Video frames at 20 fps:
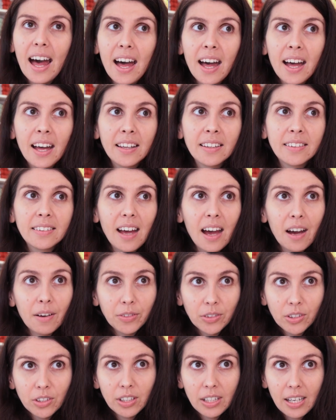And
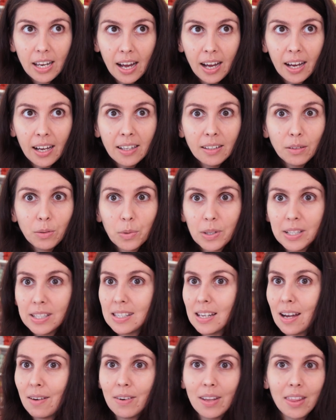after that,
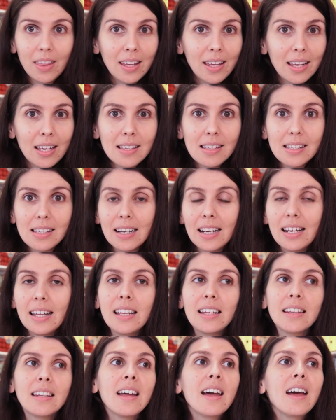once everything is
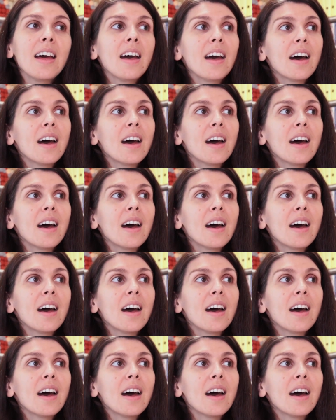clean,